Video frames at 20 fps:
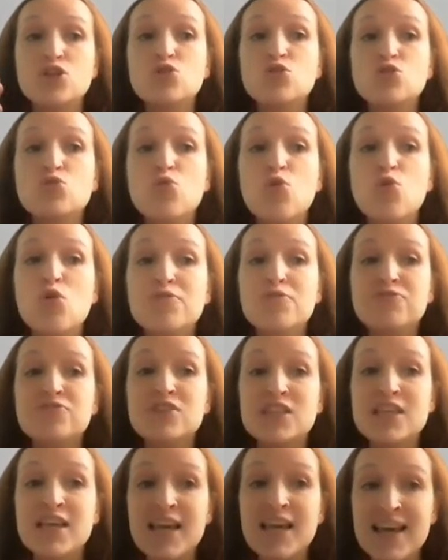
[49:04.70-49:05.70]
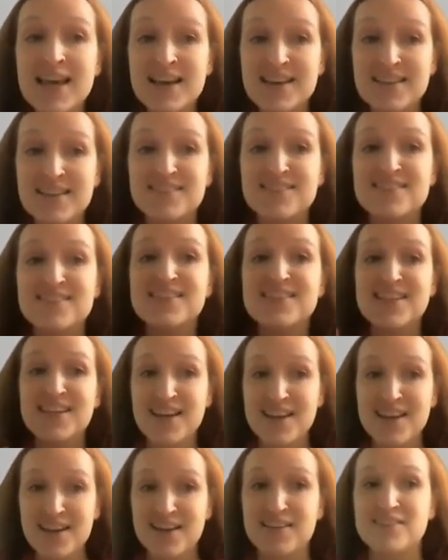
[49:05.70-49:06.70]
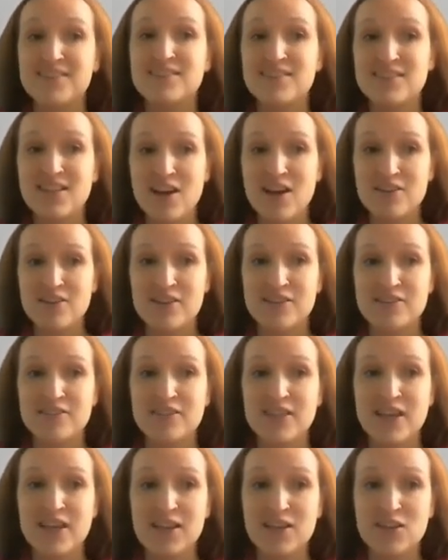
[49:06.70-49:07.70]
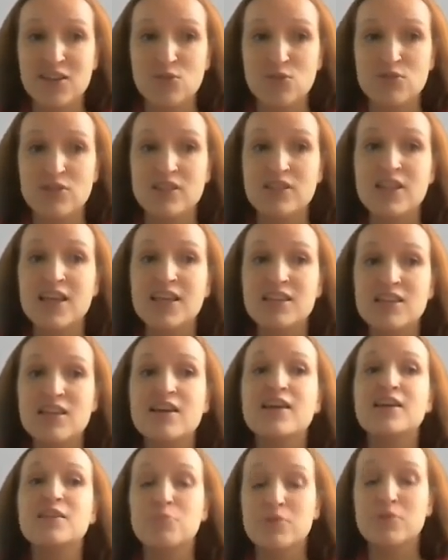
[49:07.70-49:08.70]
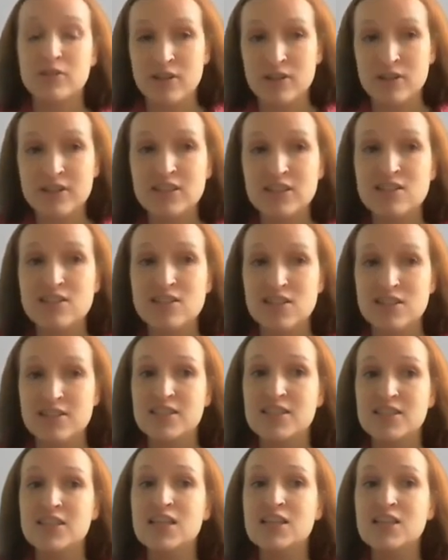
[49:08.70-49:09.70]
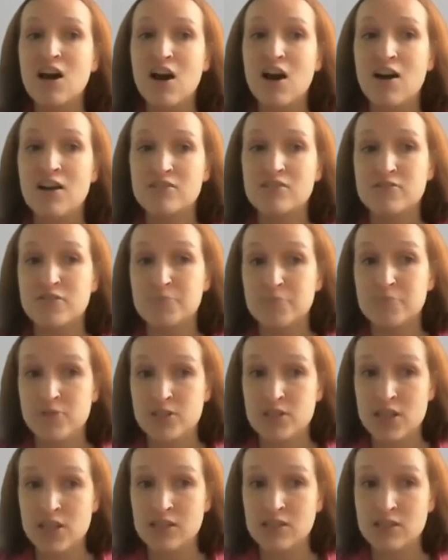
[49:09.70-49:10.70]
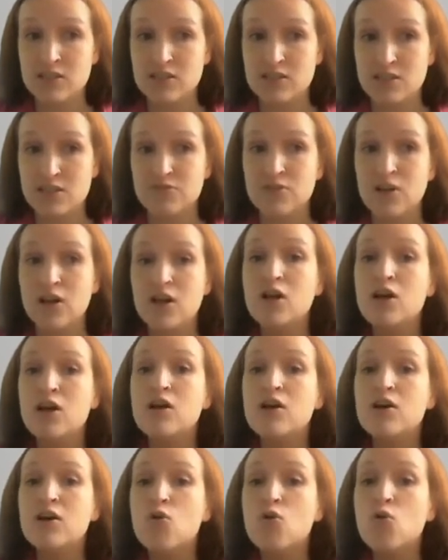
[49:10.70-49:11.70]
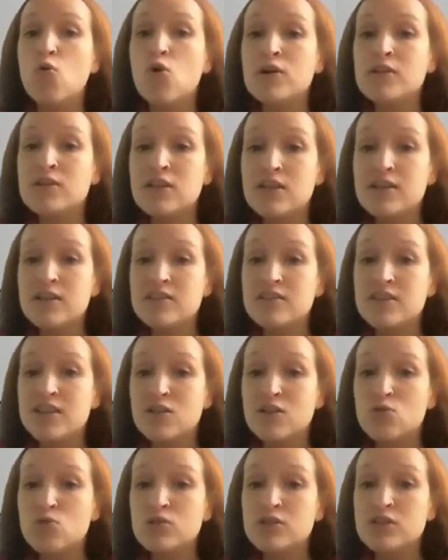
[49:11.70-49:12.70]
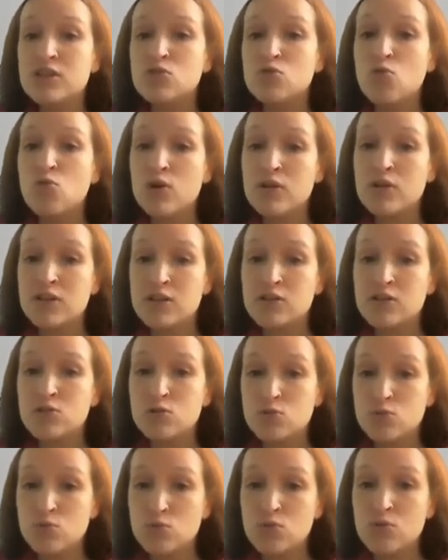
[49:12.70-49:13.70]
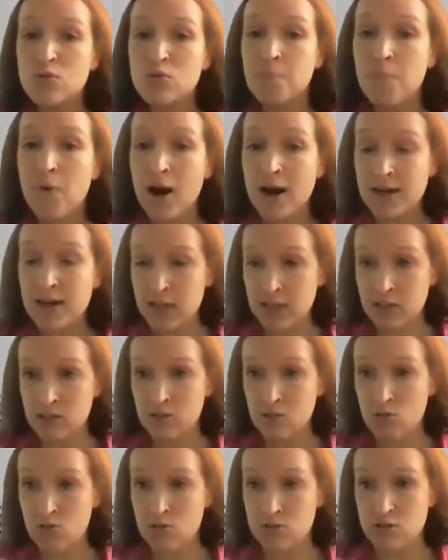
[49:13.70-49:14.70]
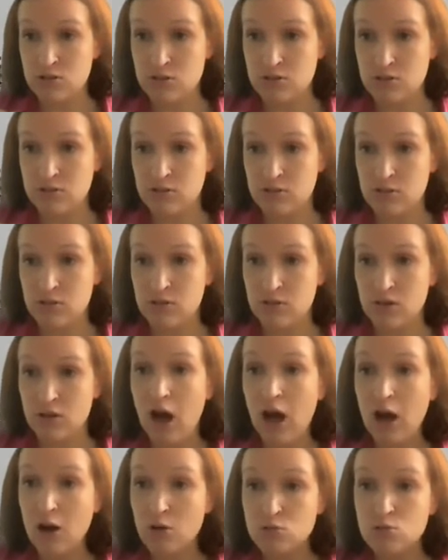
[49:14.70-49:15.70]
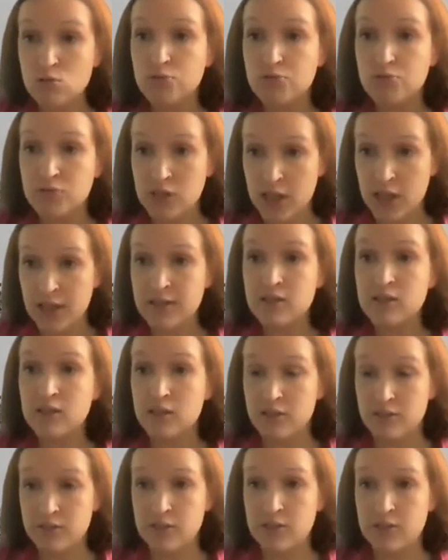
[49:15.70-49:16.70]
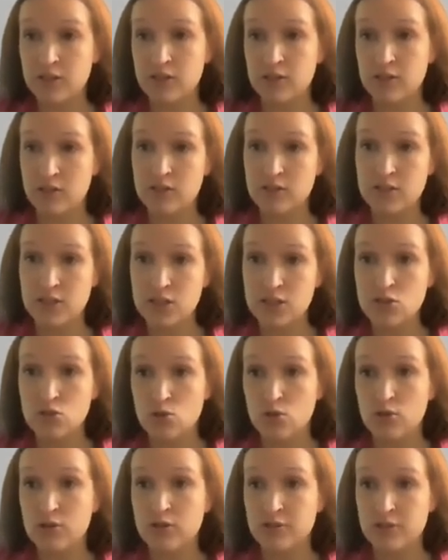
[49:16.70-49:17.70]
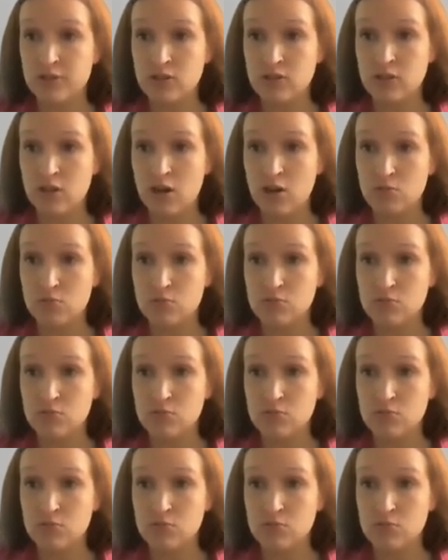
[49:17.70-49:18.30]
2 of 10. Yeah, Daria, thank you. The data, and Margarita says the data aren't representative. They looked at only 2 parking lots out of 10 in the city or in the town.